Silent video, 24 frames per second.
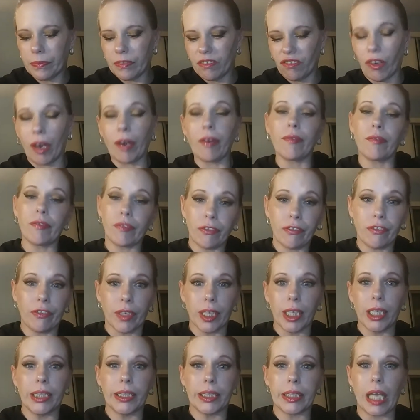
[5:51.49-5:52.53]

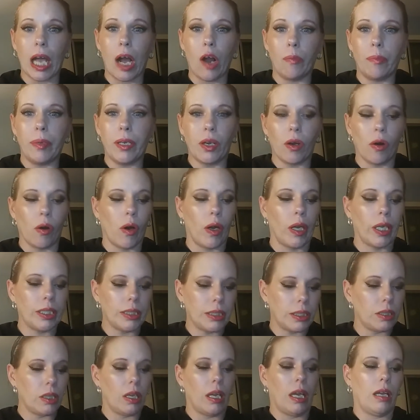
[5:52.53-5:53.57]
rightfully so,
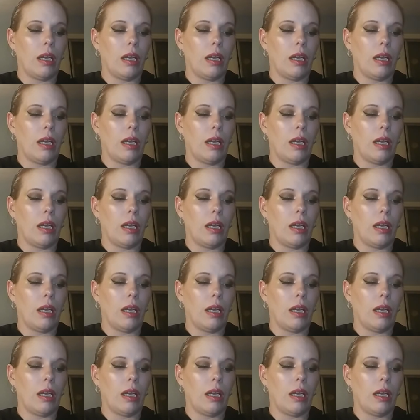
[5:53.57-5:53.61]
because